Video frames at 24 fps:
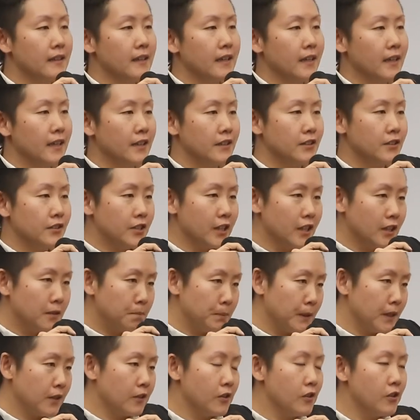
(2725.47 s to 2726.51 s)
And just
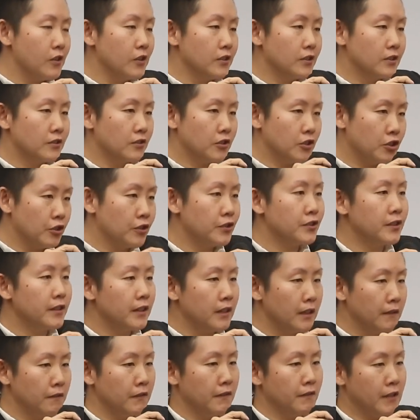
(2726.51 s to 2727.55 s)
because children
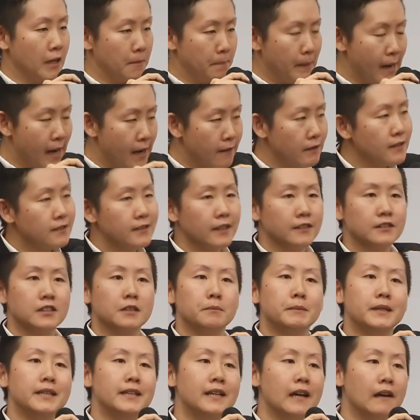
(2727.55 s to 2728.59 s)
live with their parents
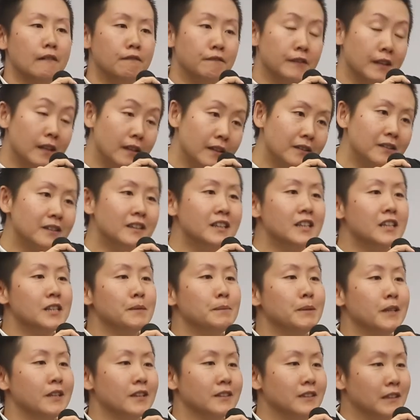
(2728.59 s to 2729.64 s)
doesn't mean they are filial.
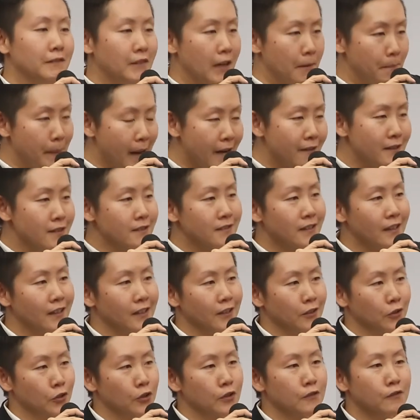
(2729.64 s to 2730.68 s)
Because if their parents are
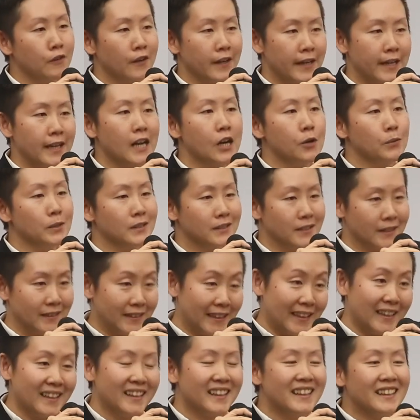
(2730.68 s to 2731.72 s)
alone for 8 hours a
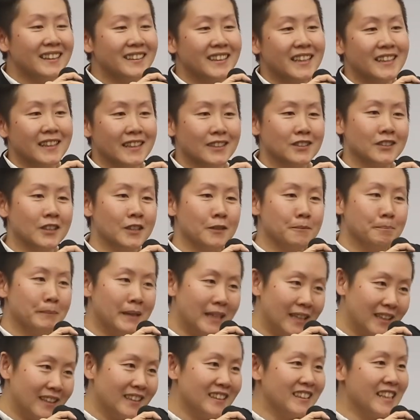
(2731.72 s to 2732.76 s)
day, that does not
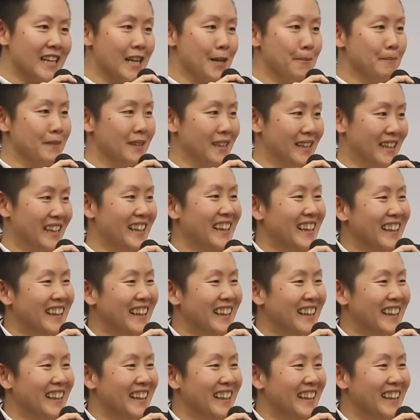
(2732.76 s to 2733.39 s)
make them